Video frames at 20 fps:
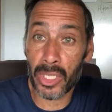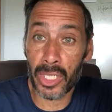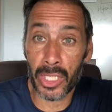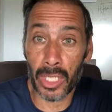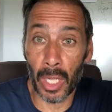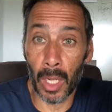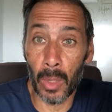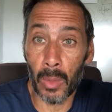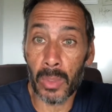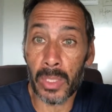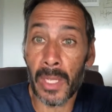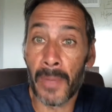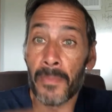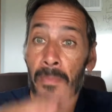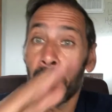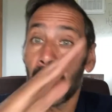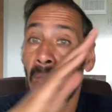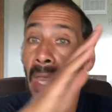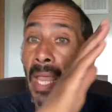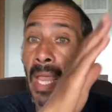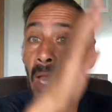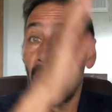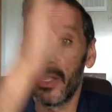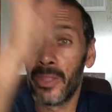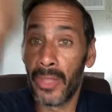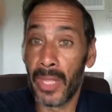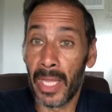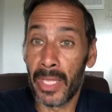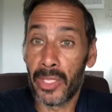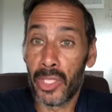soaked,
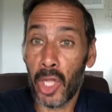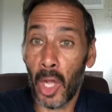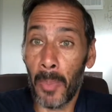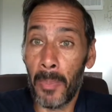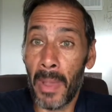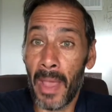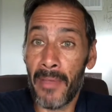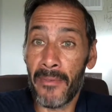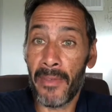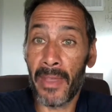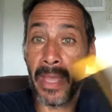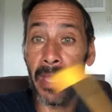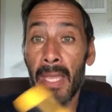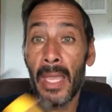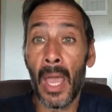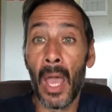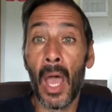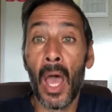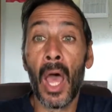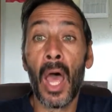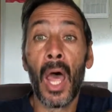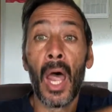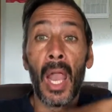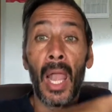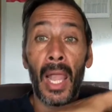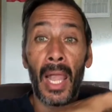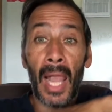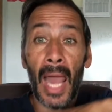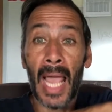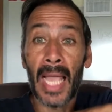top heavy,
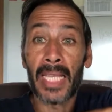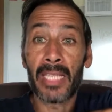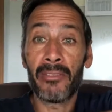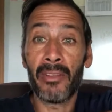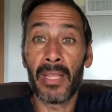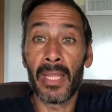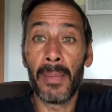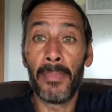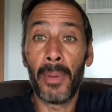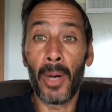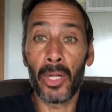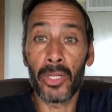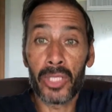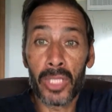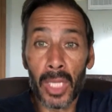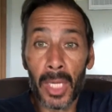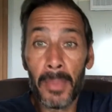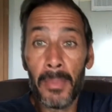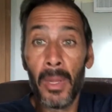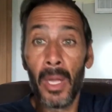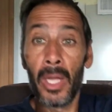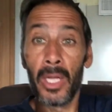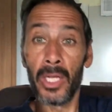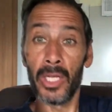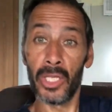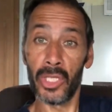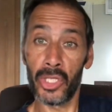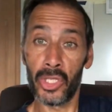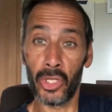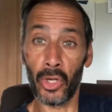lighter at the bottom,
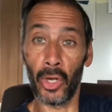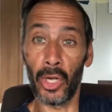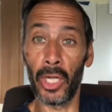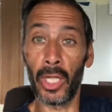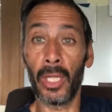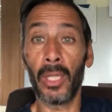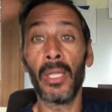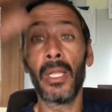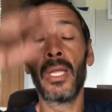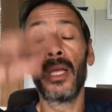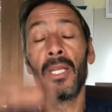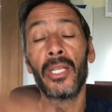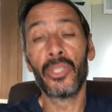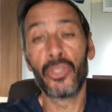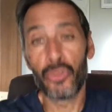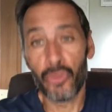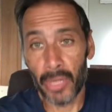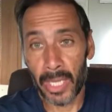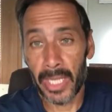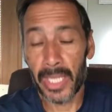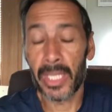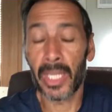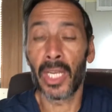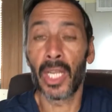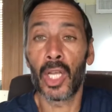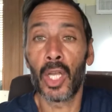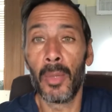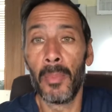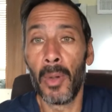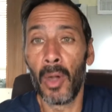soil, trees are gonna
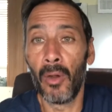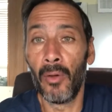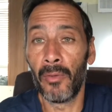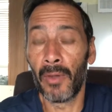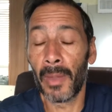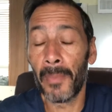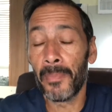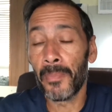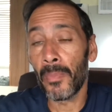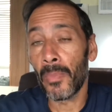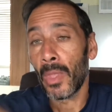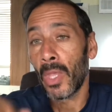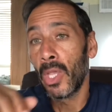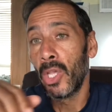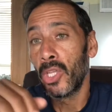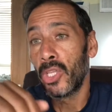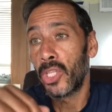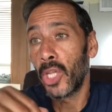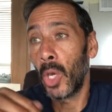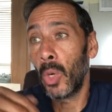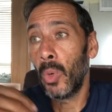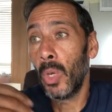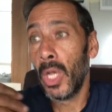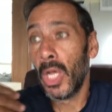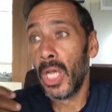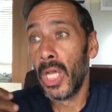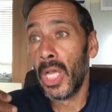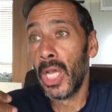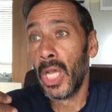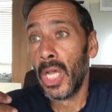come over. So,
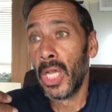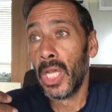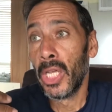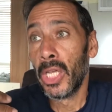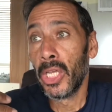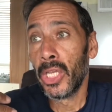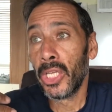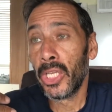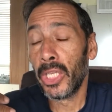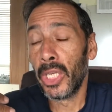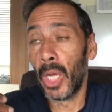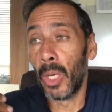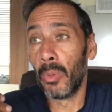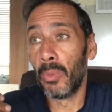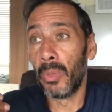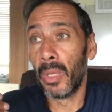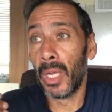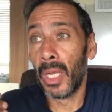you know,